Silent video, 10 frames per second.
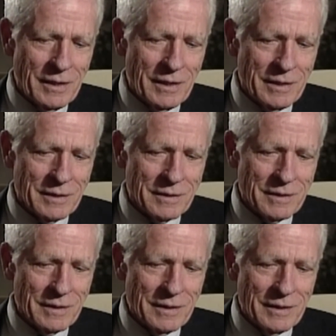and
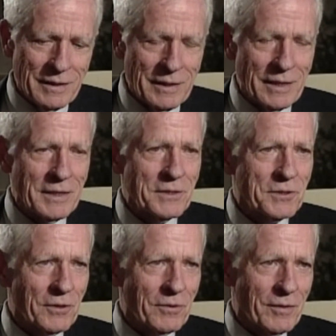yet he
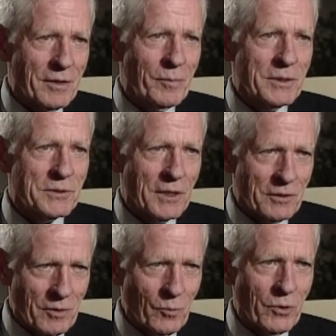turned around to me and
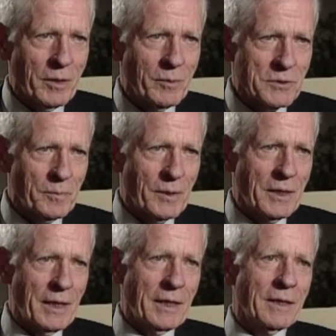said, Good morning, Mr.
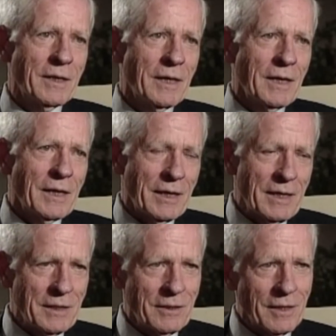McKean. Now,
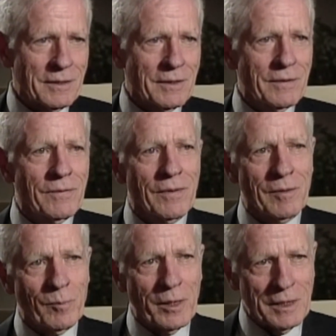he'd gotten
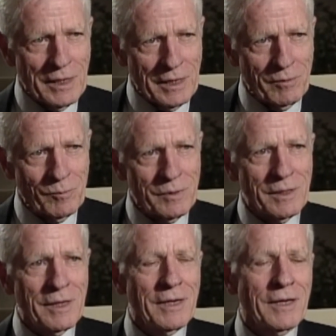my name
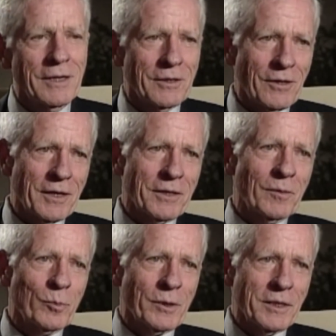and gotten
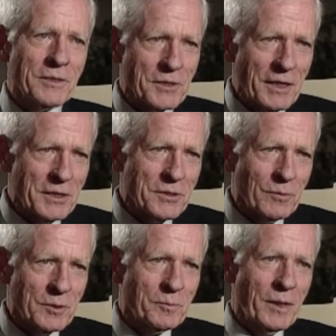the pronunciation,
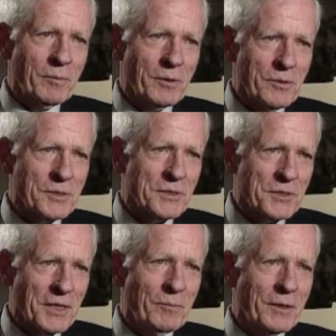which people usually
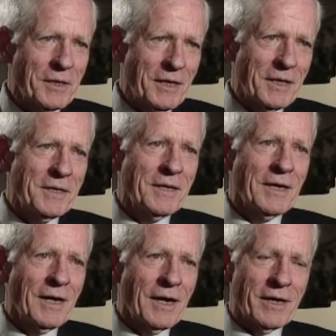say McKean.
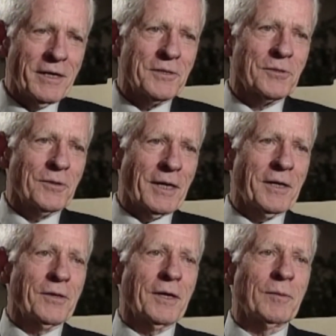I answered
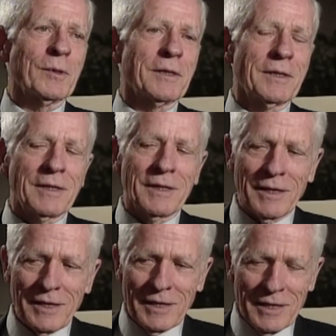anything, but
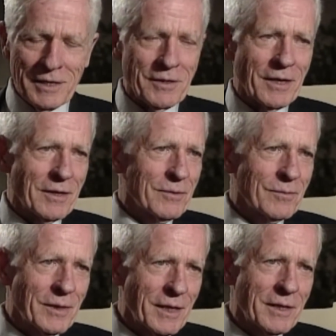he got it,
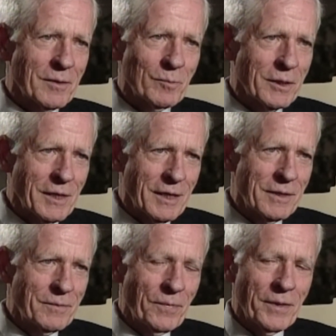had it
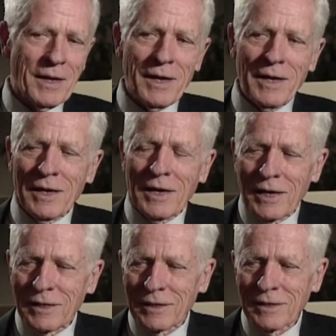McKean.
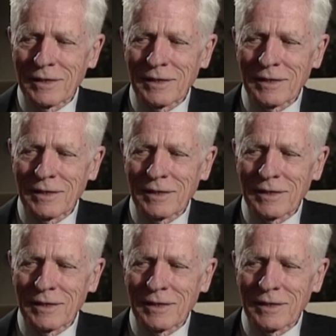And